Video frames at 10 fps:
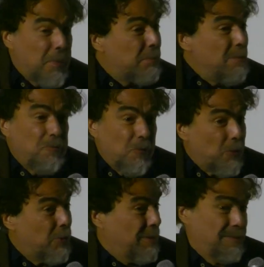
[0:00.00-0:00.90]
but
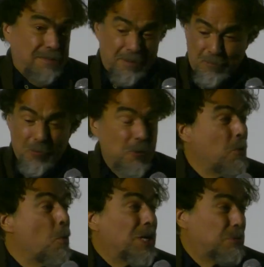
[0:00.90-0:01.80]
before the
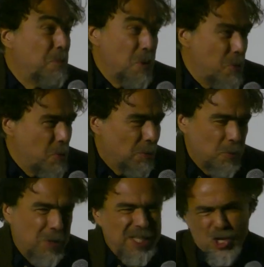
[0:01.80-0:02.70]
floor was blue,
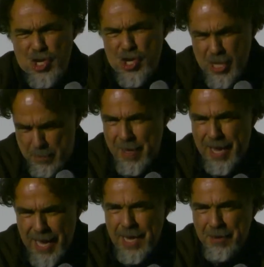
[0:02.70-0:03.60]
was a cheap
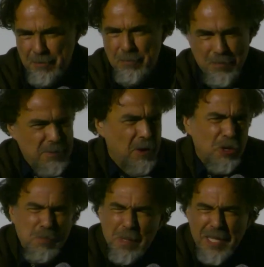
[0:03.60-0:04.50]
kind of
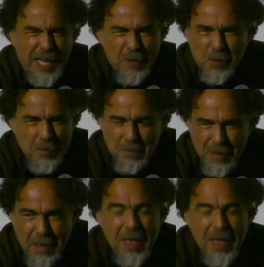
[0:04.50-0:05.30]
hospital with